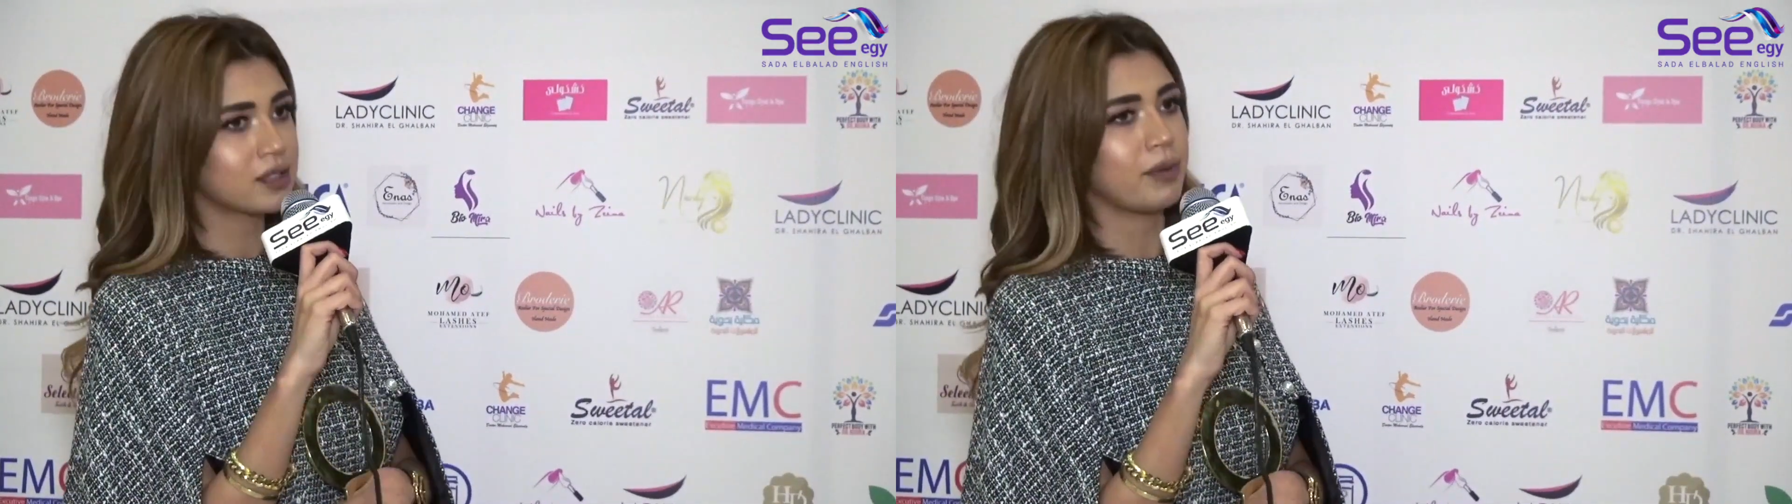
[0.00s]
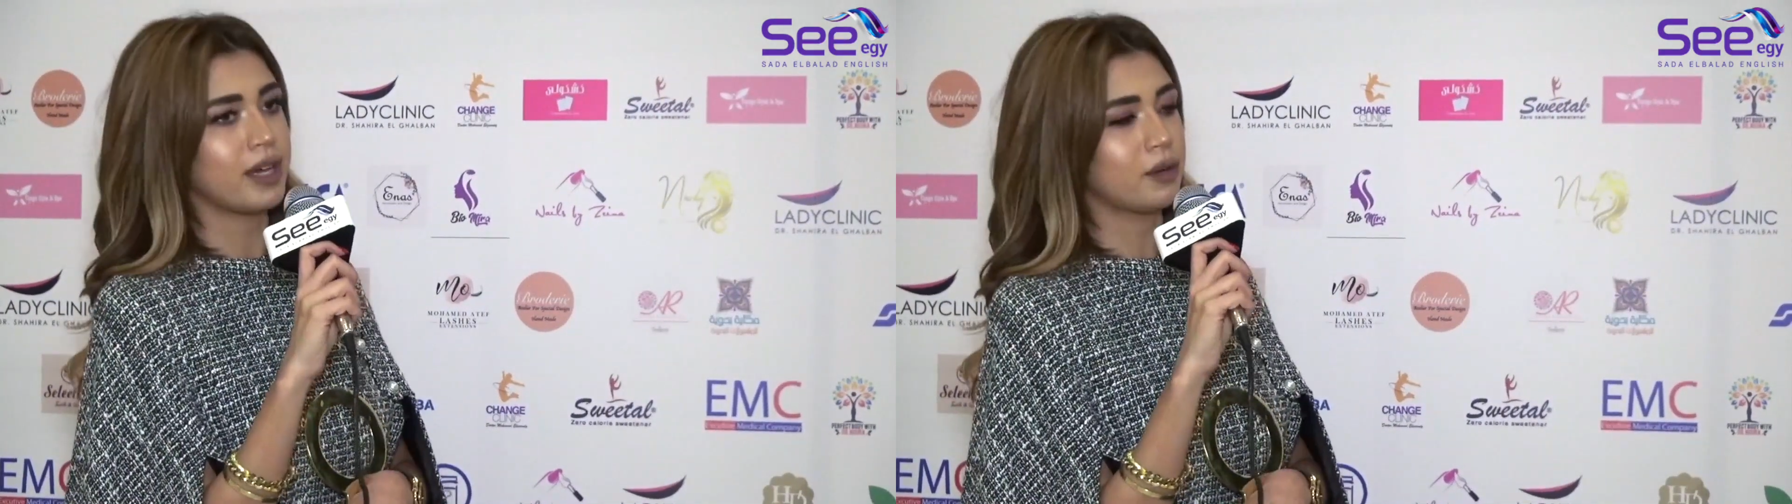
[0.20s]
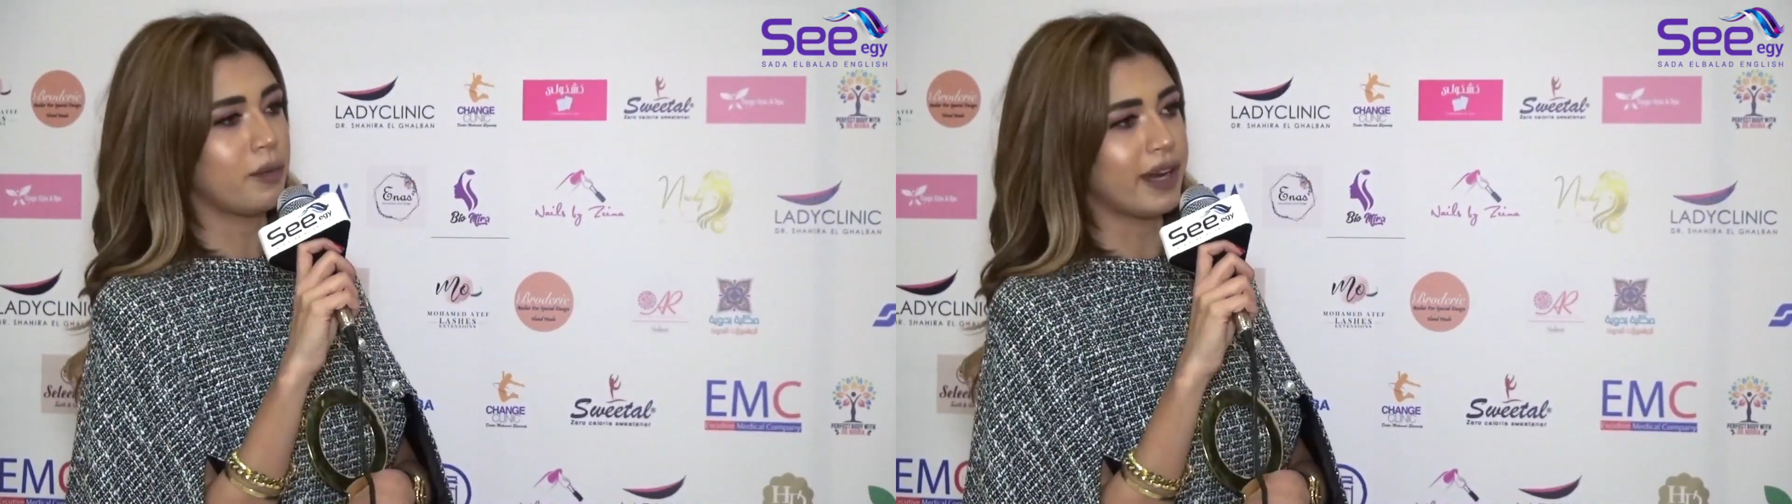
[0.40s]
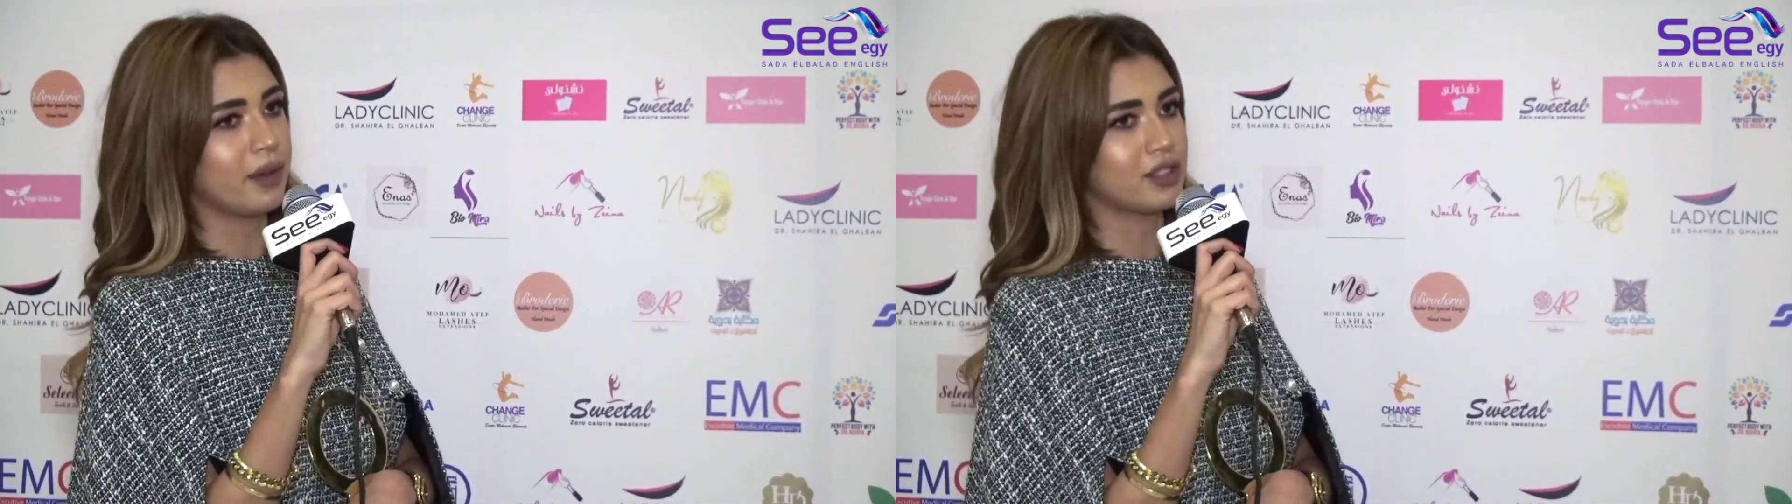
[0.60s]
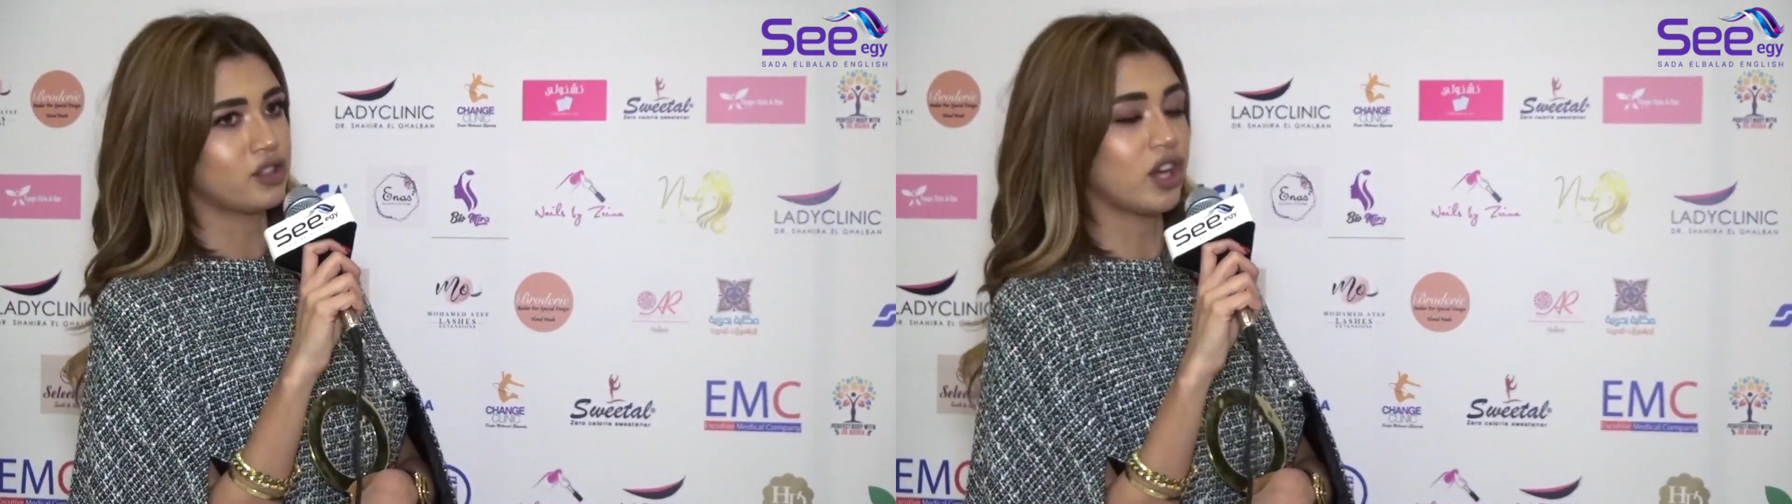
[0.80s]
but when I
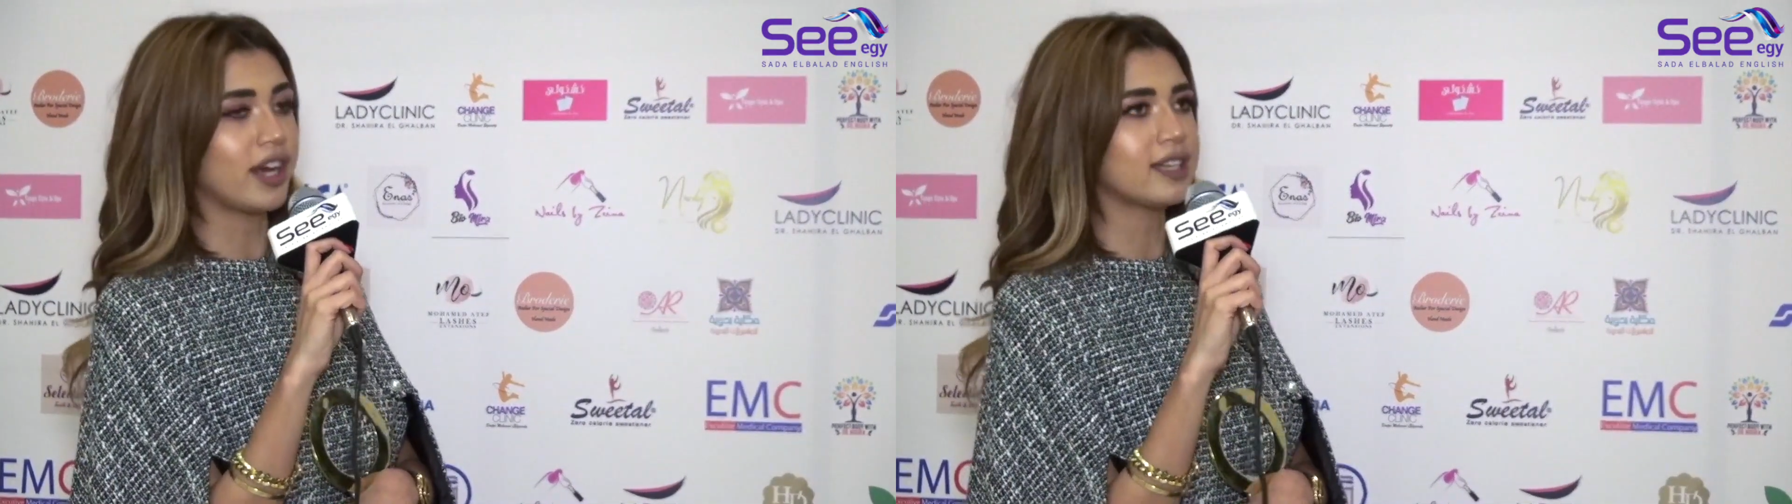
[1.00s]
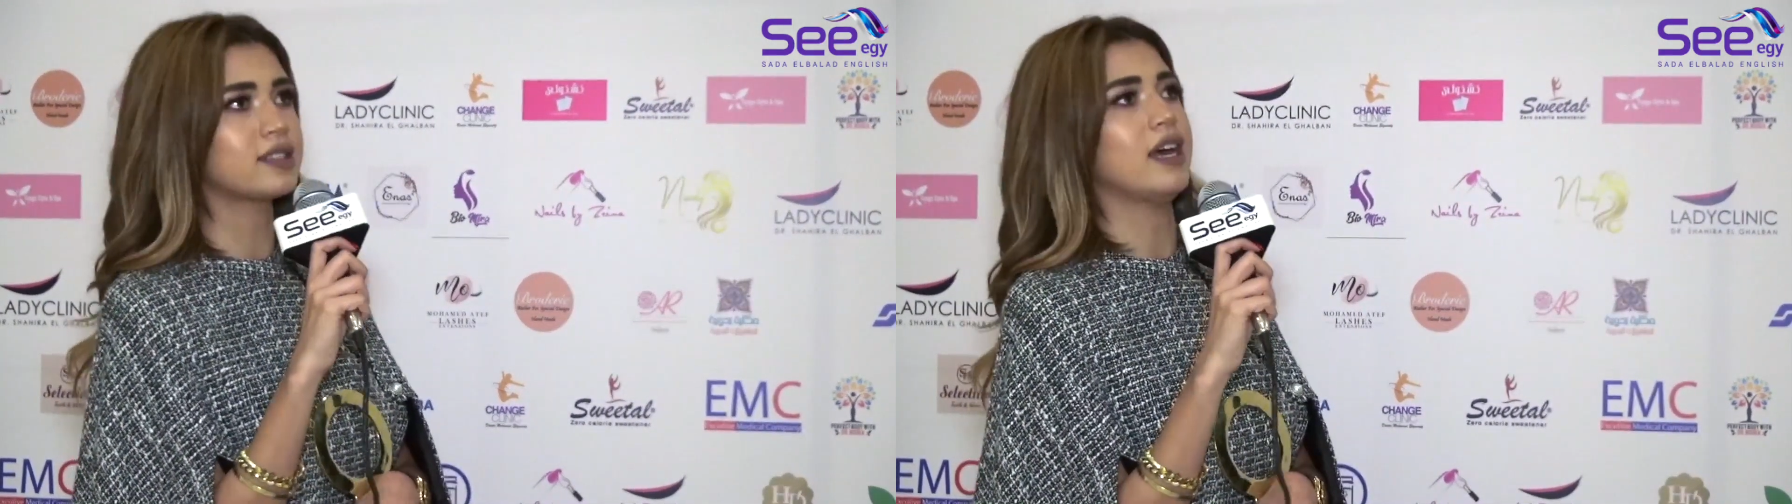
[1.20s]
was a child,